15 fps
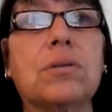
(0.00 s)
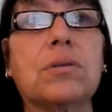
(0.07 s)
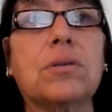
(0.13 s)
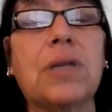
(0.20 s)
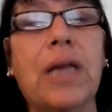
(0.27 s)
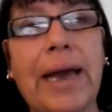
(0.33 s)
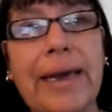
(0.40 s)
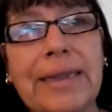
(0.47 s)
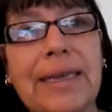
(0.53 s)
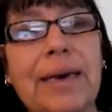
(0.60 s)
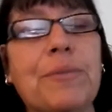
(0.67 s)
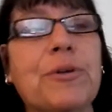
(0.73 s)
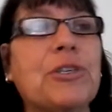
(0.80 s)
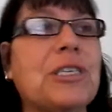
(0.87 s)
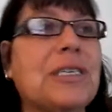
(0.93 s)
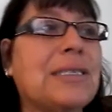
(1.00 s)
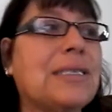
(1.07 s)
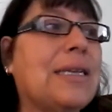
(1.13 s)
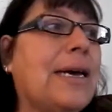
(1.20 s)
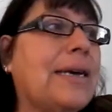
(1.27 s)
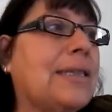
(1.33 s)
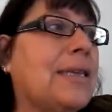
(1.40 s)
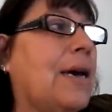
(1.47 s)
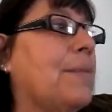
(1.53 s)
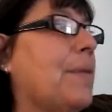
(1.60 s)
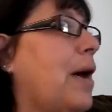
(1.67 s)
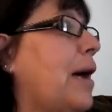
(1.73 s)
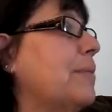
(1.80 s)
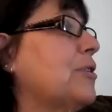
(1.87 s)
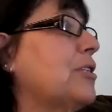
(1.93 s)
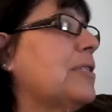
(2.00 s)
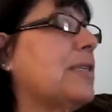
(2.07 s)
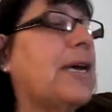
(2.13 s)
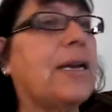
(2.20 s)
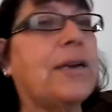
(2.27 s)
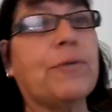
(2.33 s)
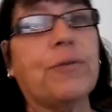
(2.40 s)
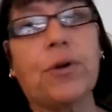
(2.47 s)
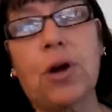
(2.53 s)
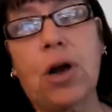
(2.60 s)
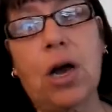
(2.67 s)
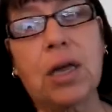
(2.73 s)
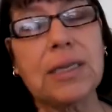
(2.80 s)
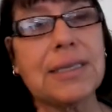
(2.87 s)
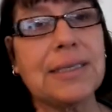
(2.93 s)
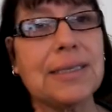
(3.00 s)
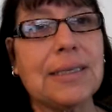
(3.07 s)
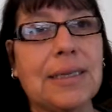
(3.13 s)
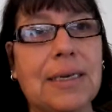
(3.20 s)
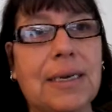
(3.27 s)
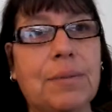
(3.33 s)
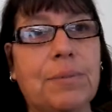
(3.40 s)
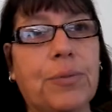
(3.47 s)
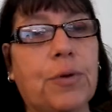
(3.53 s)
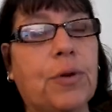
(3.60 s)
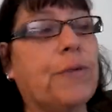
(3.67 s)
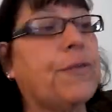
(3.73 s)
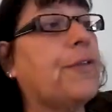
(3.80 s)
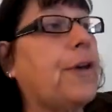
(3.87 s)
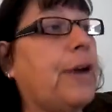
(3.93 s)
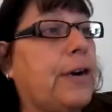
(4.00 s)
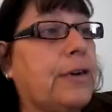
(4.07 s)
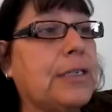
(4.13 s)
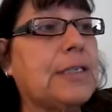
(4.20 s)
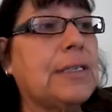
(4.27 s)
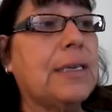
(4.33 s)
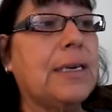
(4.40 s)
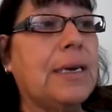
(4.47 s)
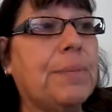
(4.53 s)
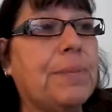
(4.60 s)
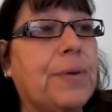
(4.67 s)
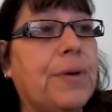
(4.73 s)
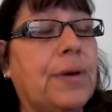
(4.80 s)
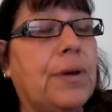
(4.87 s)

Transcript: like them or dislike them. I'm just saying, if we're all asleep or if they're asleep